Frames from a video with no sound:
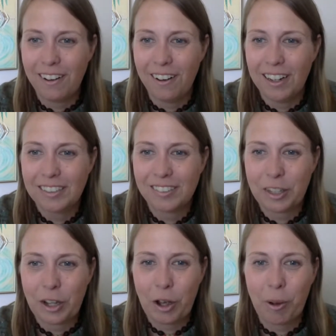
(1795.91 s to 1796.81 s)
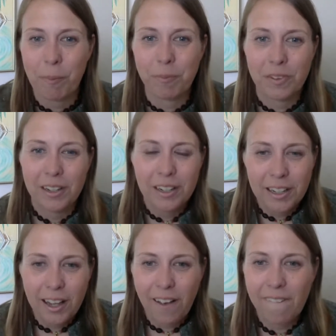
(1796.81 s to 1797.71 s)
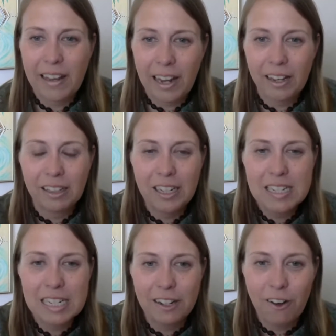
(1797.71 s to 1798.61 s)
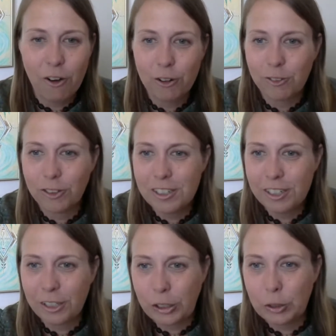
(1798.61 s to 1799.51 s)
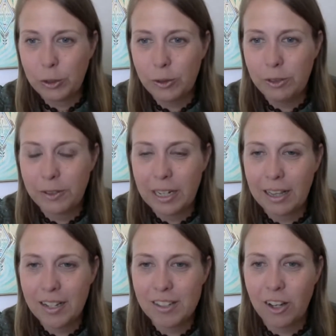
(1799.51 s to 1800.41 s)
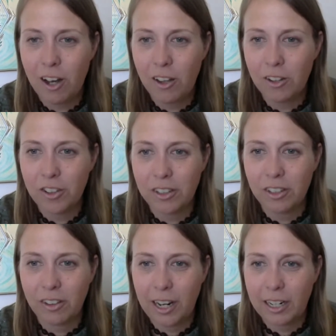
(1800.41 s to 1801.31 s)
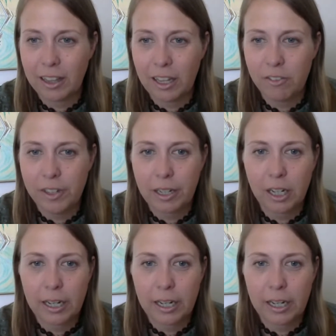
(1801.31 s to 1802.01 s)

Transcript: Awesome. Okay, let's go over to, we got lots of callers on the line. I love it.